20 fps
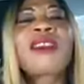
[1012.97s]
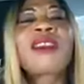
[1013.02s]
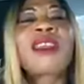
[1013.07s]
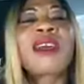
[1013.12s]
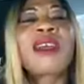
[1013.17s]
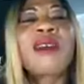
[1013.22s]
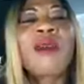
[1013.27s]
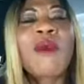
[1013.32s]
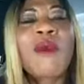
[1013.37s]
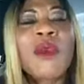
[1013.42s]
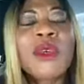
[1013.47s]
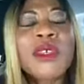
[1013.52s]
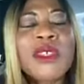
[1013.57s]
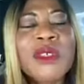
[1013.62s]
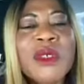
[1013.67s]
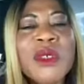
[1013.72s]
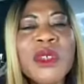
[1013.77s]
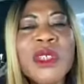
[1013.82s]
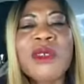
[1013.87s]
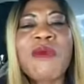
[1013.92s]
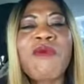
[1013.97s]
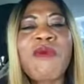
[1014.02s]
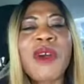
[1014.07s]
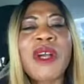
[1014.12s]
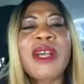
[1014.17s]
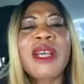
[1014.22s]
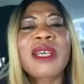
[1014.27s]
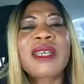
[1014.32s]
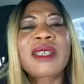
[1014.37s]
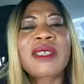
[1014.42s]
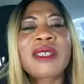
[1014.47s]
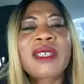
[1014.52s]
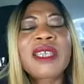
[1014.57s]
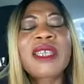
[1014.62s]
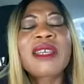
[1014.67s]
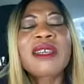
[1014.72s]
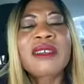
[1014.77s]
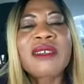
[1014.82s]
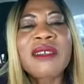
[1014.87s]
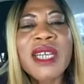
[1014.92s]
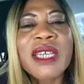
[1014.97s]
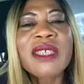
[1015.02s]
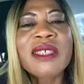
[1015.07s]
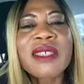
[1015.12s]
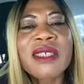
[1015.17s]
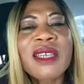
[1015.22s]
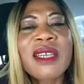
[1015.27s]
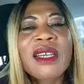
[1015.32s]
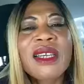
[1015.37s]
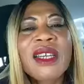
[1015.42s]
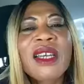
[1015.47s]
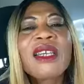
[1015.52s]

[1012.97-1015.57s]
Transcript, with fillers: that was crucified in Christ.